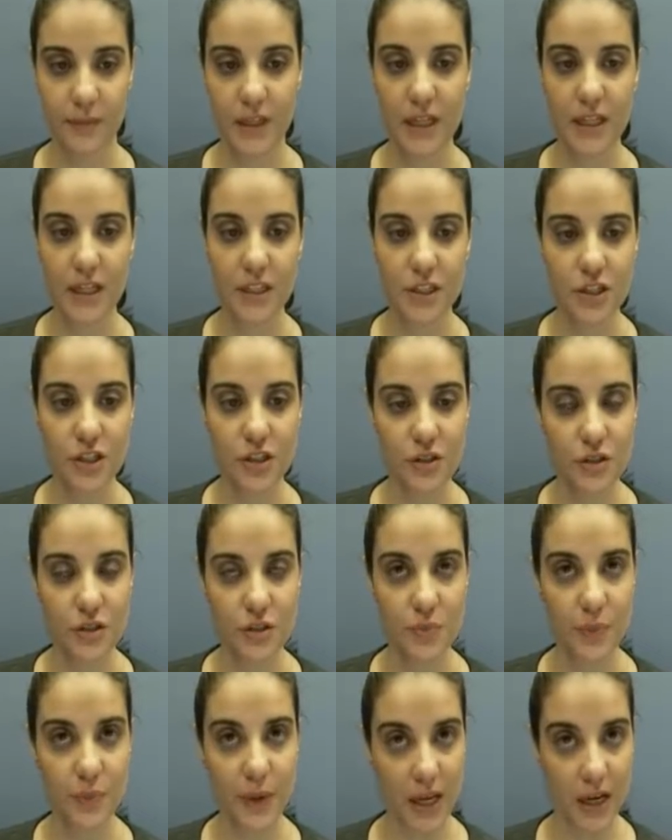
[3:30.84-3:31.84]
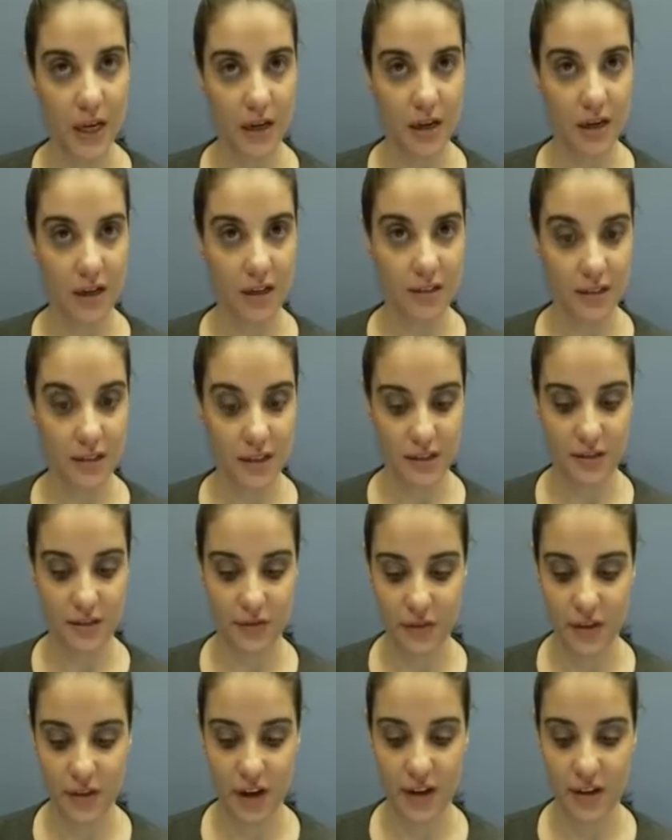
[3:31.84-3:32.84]
Issues Ben
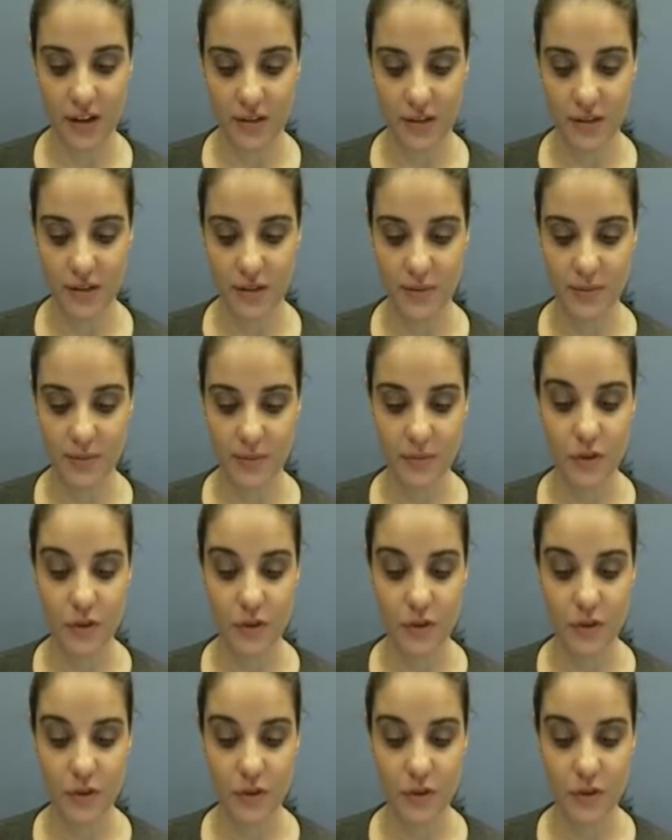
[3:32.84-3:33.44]
identifies.